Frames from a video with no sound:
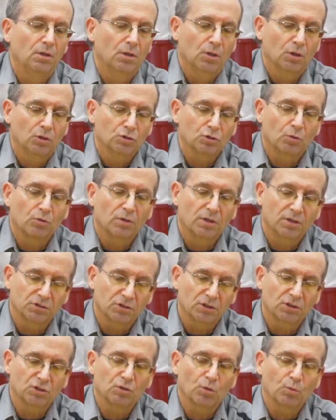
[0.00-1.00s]
So this
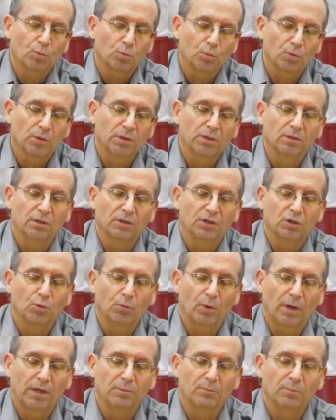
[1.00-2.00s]
is a really
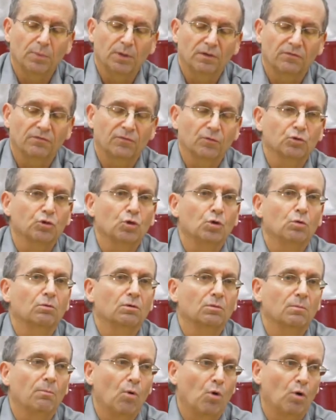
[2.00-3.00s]
great bit for
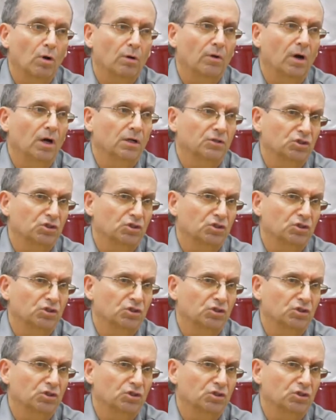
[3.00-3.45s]
doing boron